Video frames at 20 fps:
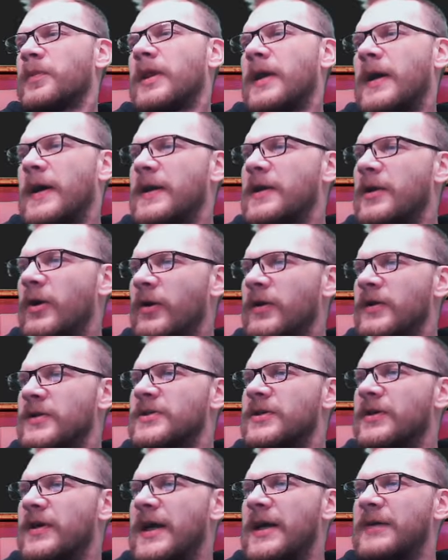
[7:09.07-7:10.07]
I
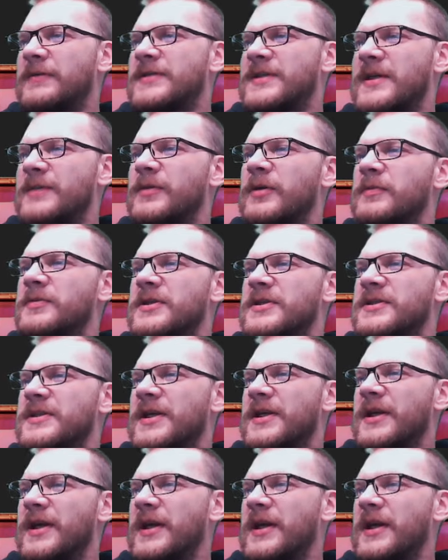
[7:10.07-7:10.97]
also have some options here.